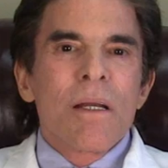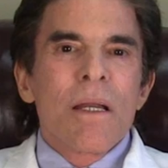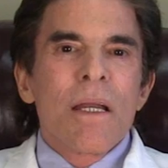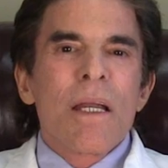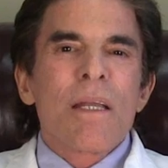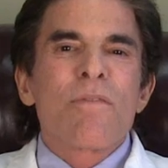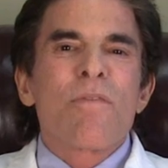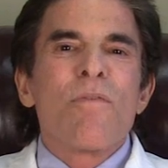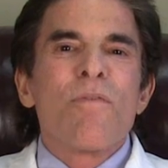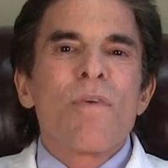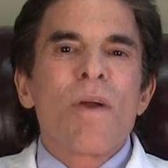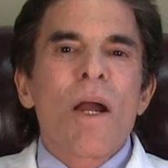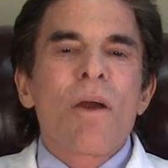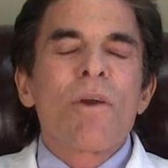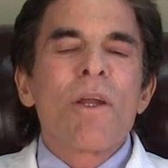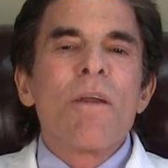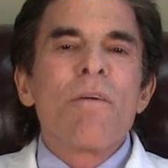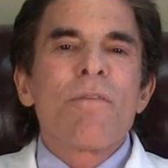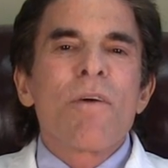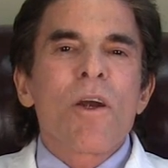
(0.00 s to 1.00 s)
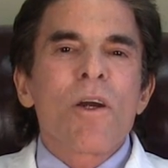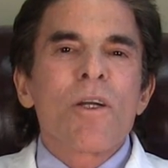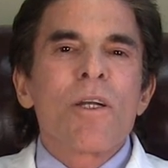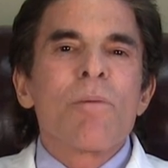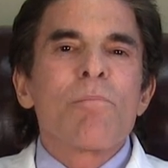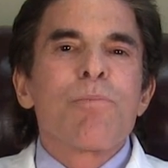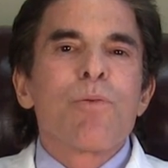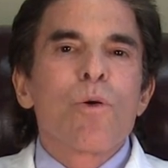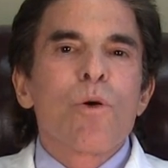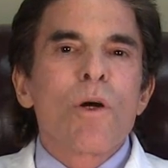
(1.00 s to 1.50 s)
It's very, very
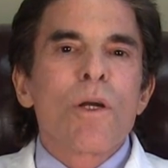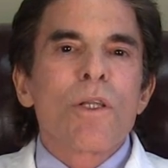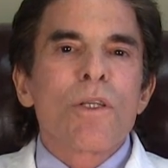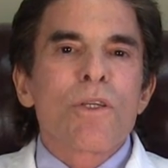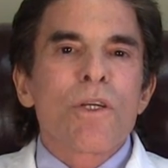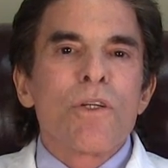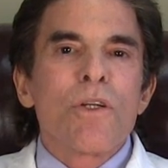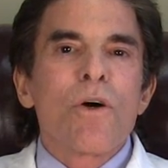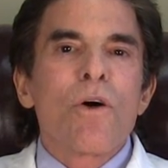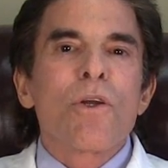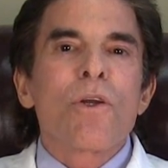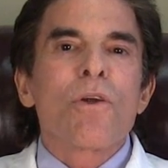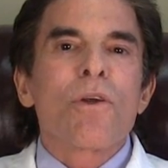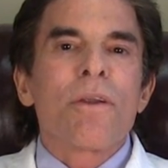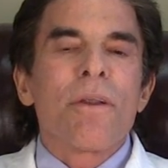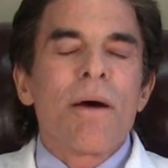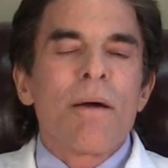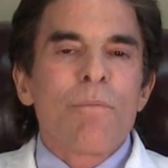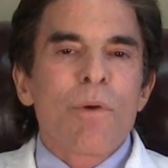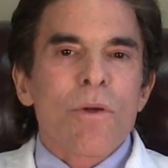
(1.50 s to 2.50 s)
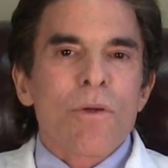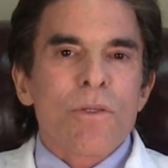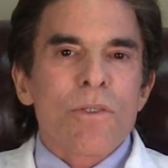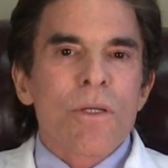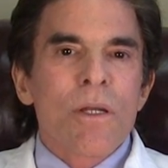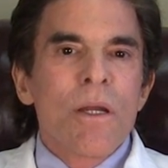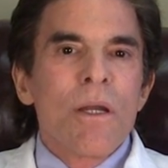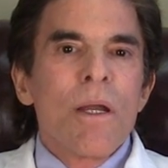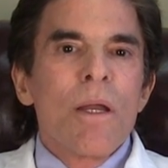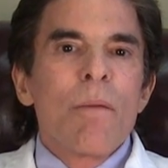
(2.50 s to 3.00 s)
important to know your numbers
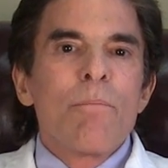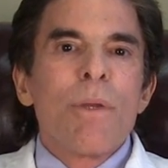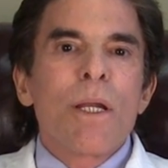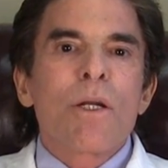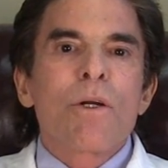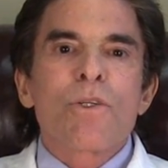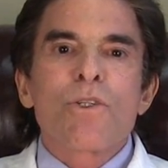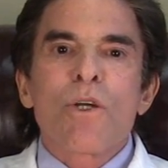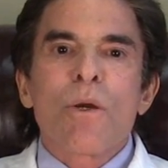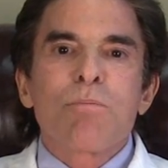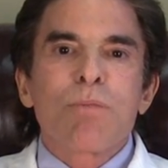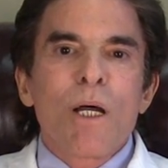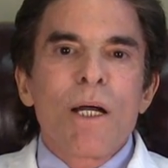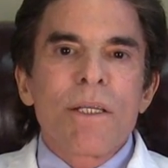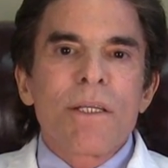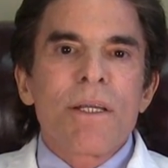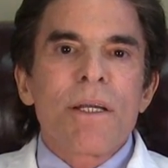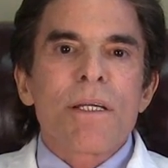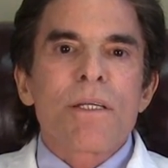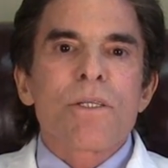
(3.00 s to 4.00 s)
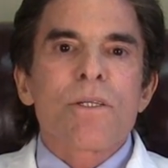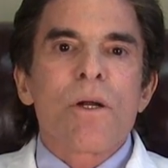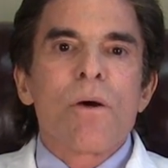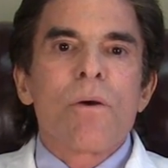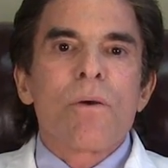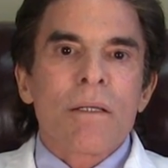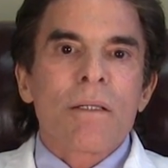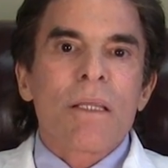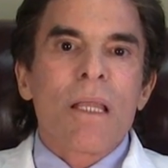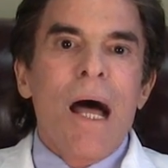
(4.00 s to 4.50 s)
because your blood tests
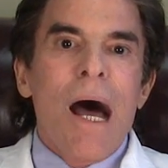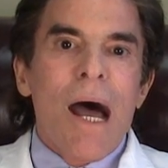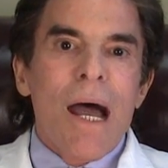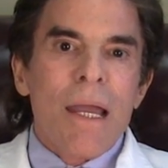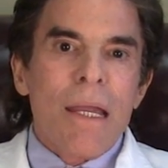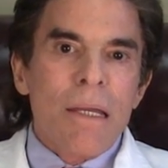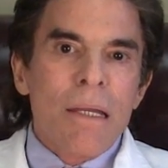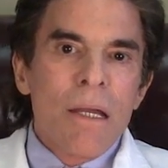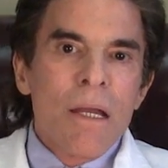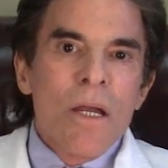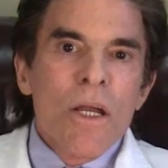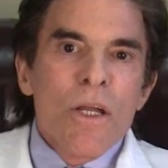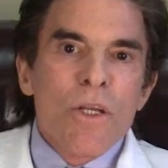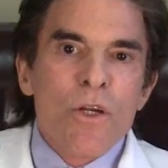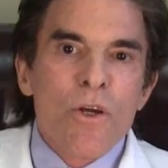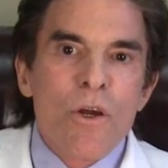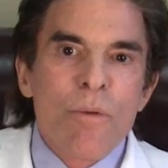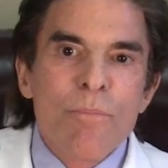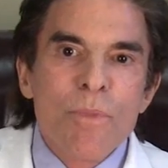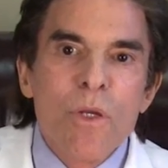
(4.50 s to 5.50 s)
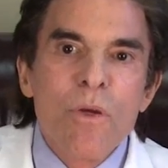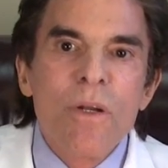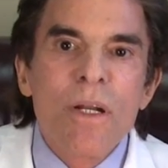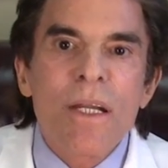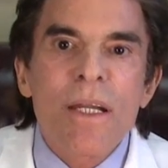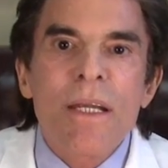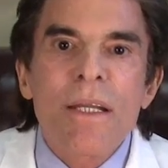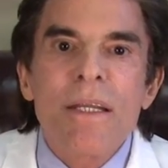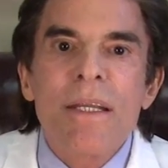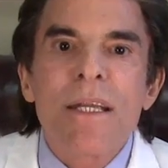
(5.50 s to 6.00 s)
don't lie. Your
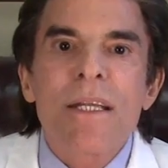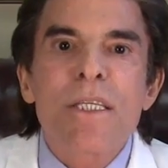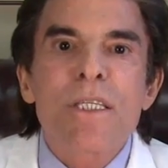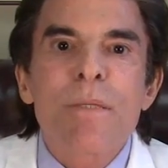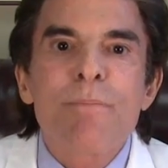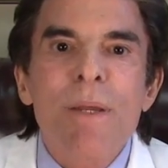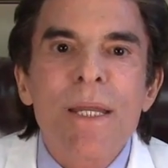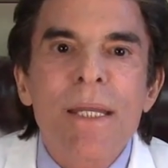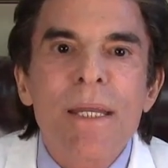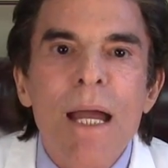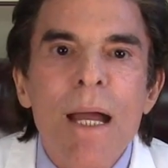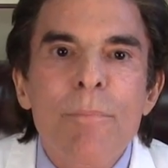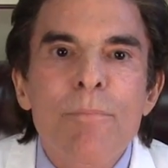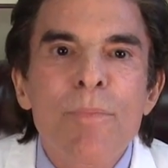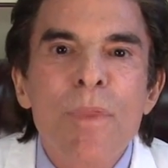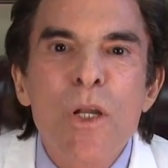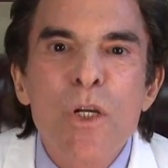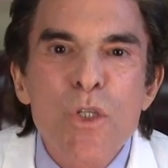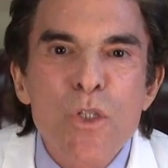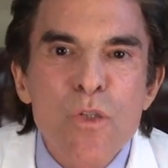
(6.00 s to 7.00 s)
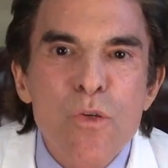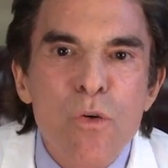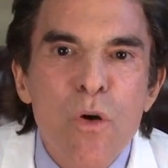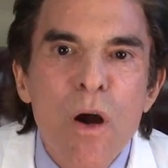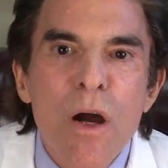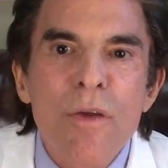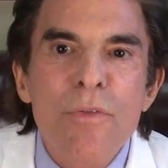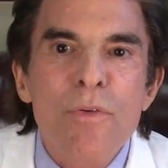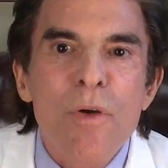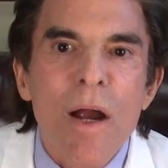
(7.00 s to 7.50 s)
immunity needs to be kept
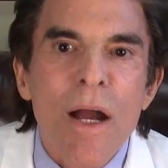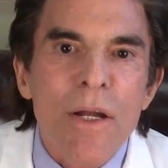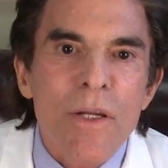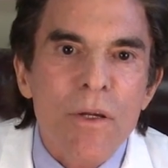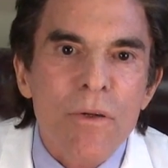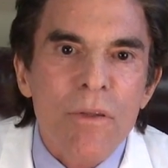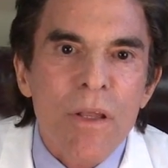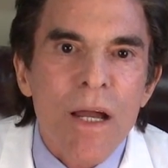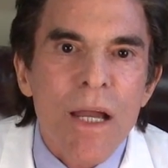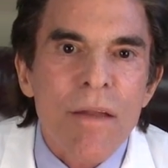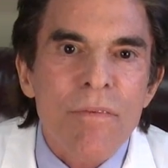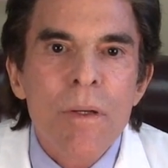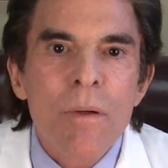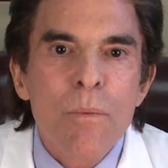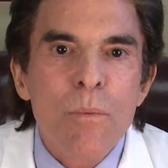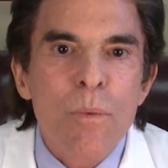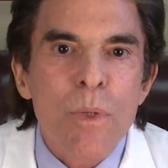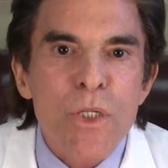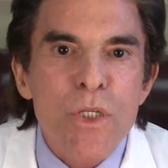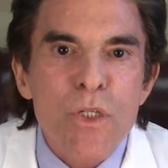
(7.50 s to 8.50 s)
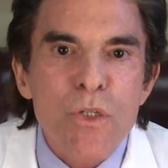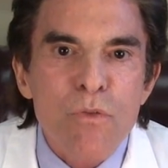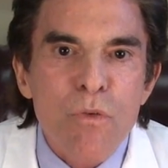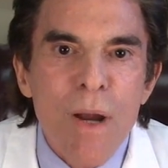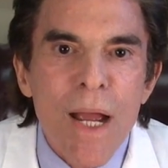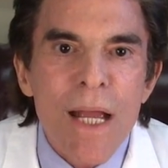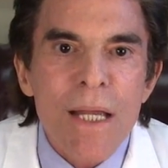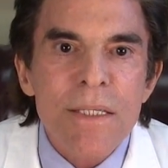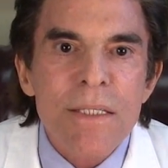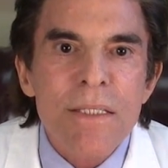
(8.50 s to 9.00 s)
strong throughout your life. With
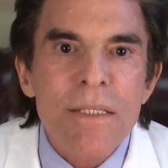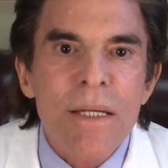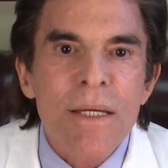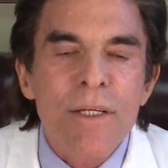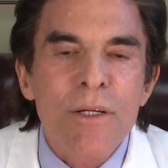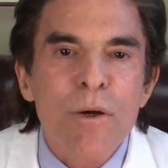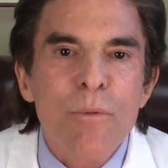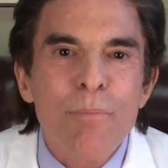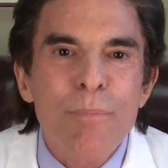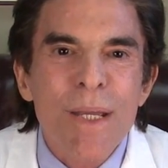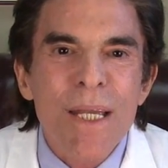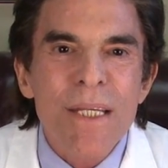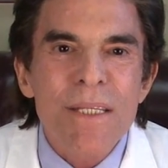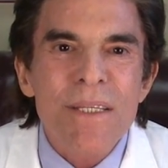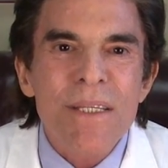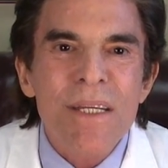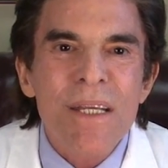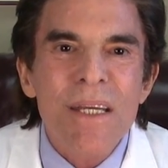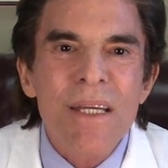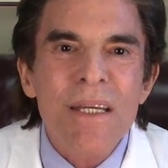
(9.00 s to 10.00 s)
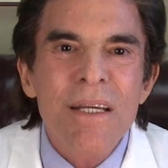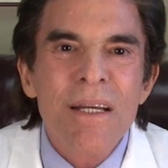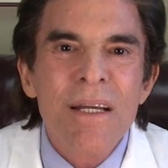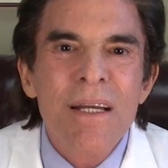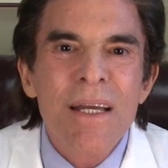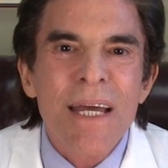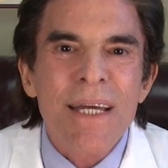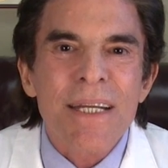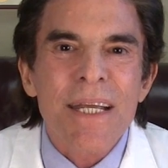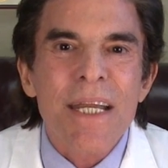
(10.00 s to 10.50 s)
stress and obesity
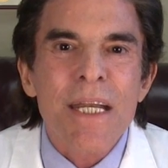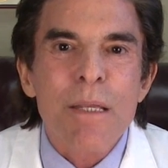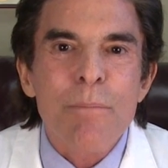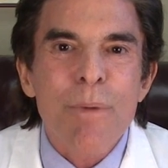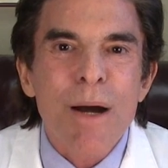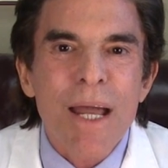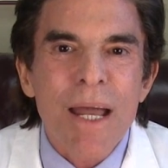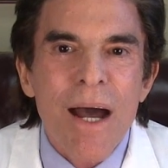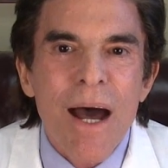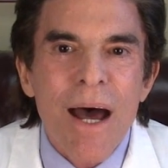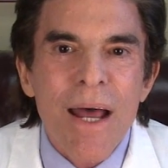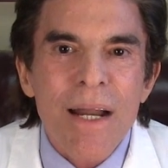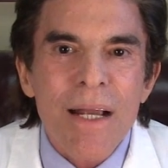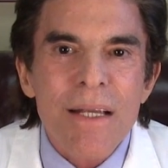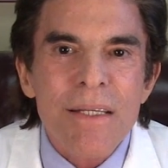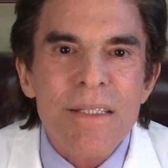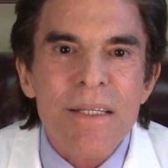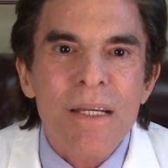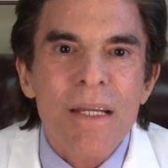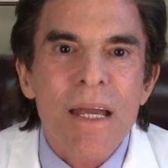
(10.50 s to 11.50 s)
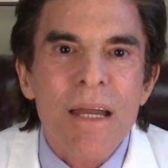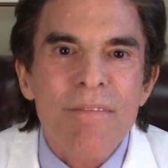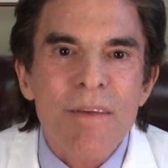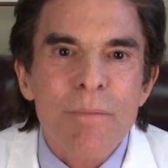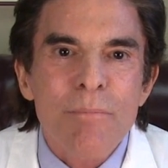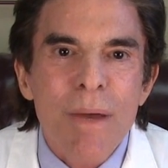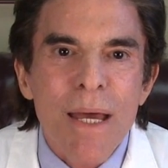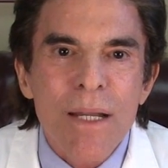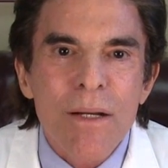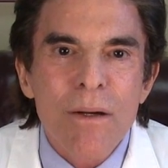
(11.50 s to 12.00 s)
and antibiotics and heavy
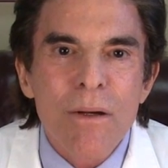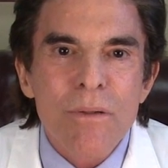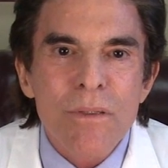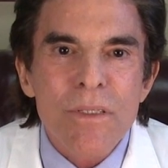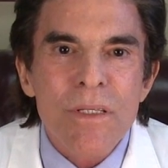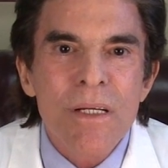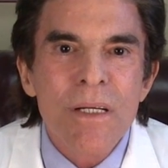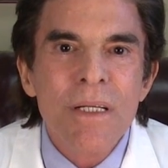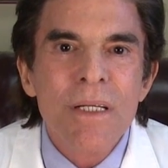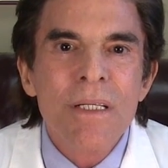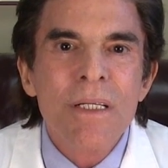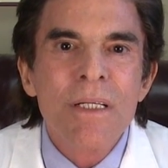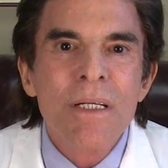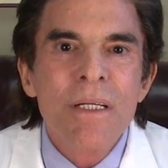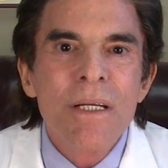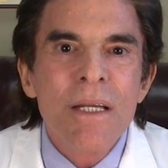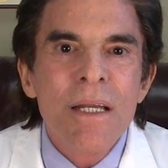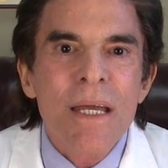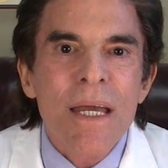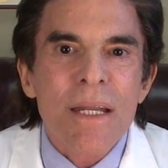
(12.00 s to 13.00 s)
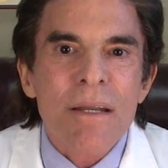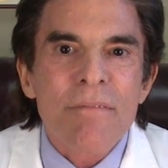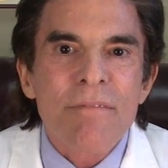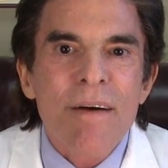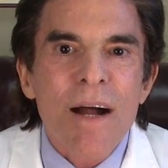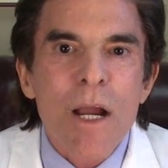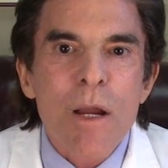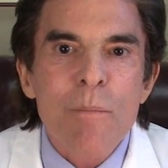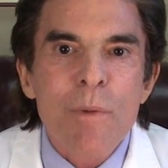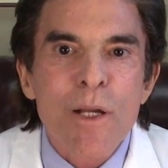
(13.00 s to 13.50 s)
metals and
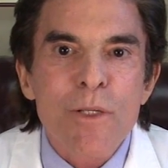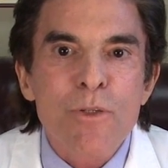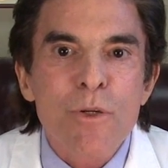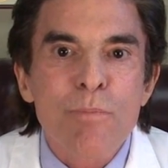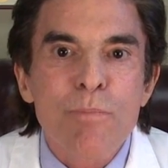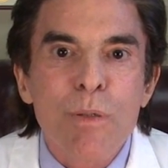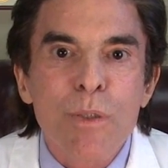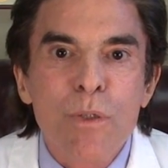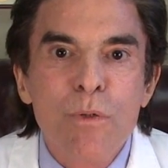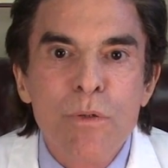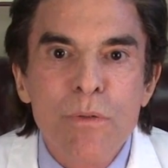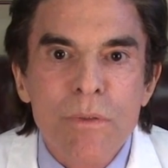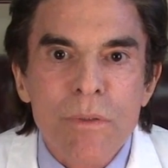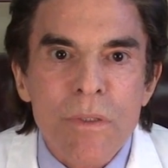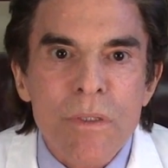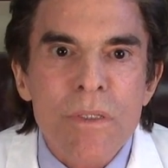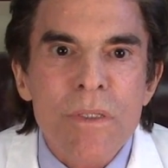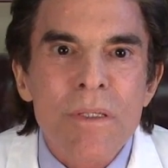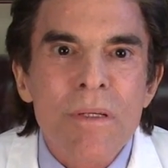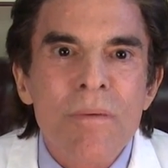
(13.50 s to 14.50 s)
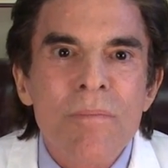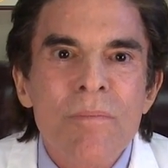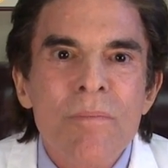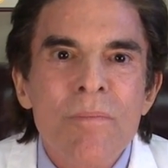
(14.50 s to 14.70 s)
environmental pollutants,